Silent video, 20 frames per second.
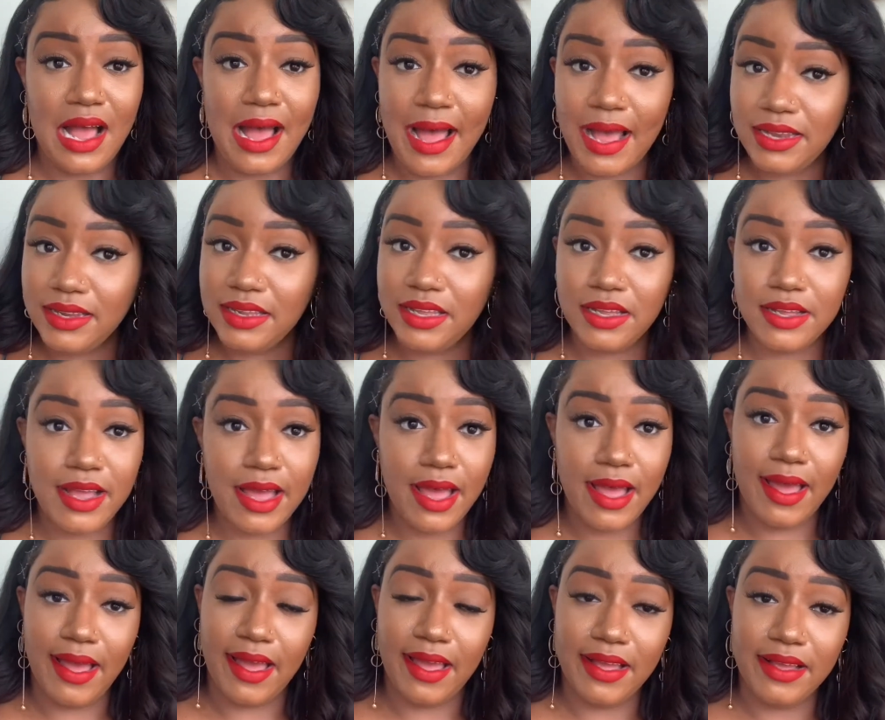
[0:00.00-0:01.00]
I love
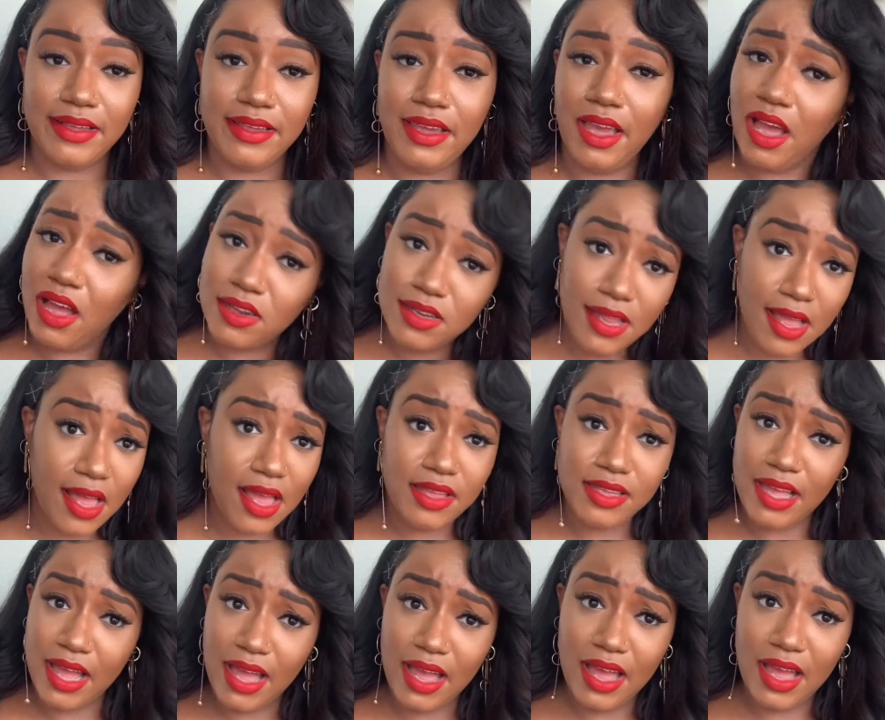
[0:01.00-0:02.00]
God. You don't
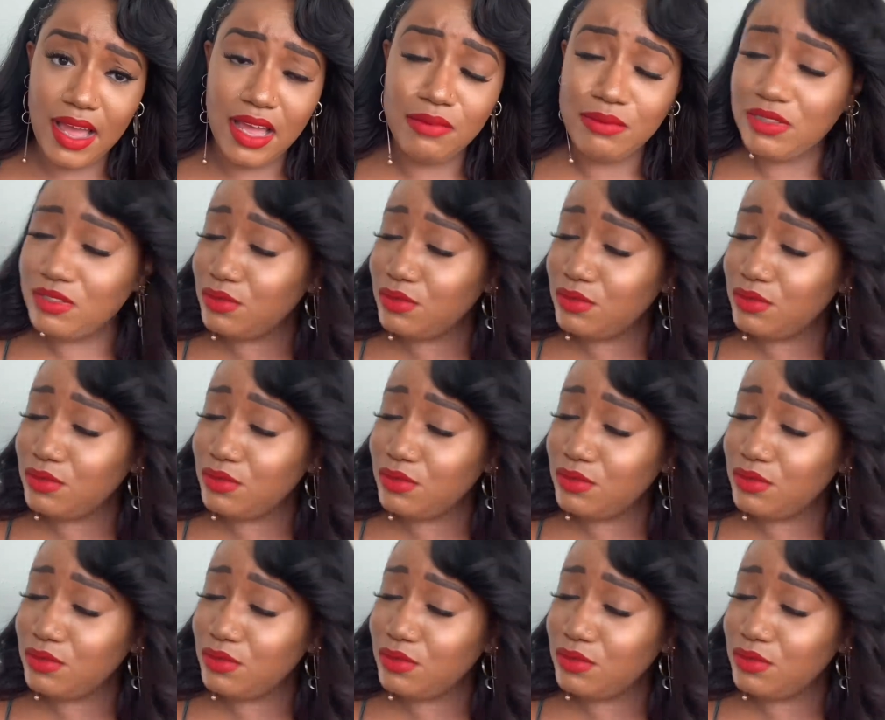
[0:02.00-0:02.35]
love God?